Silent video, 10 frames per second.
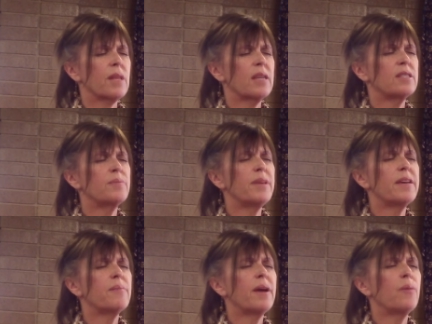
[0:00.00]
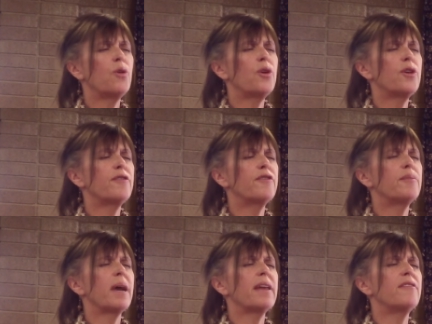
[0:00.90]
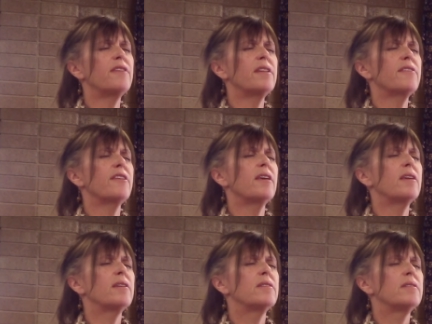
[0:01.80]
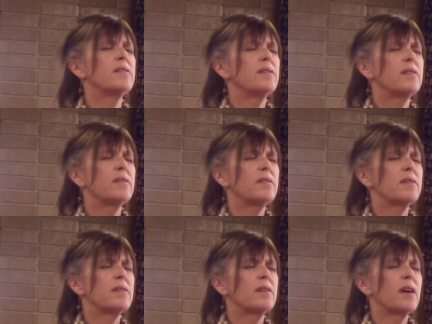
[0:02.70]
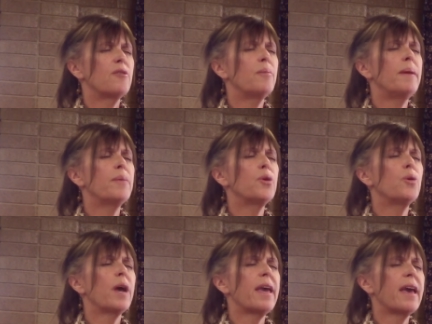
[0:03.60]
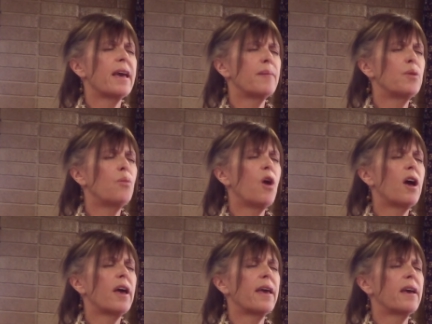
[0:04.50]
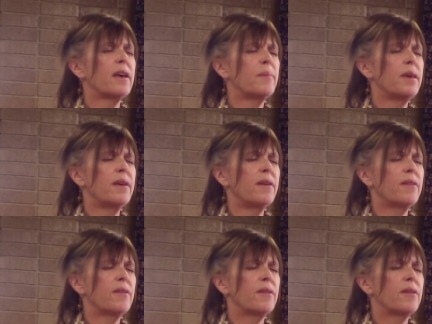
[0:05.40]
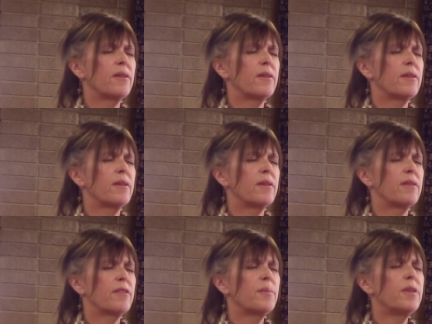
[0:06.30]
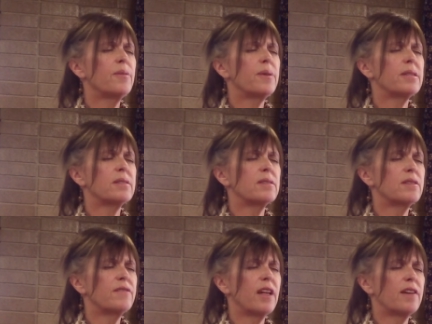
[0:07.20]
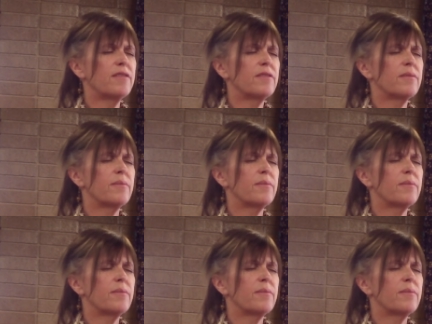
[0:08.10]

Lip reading: I speak my word for my divinity, to remember who I am and why I'm here, to be the presence of love,